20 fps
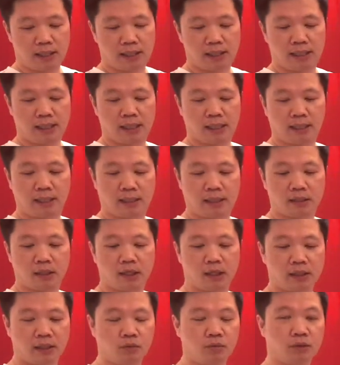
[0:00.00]
and I
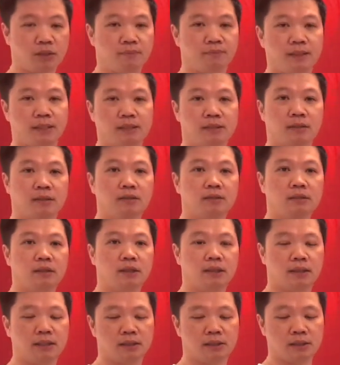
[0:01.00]
thought that was amazing,
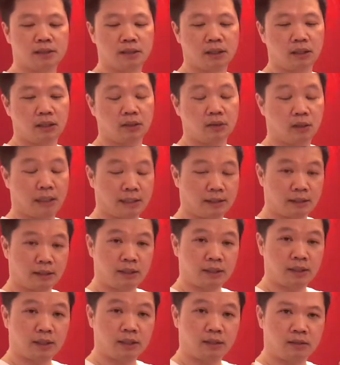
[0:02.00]
and so I
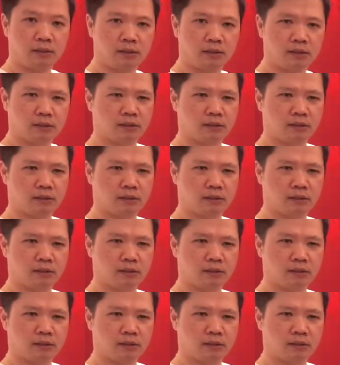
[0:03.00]
did it.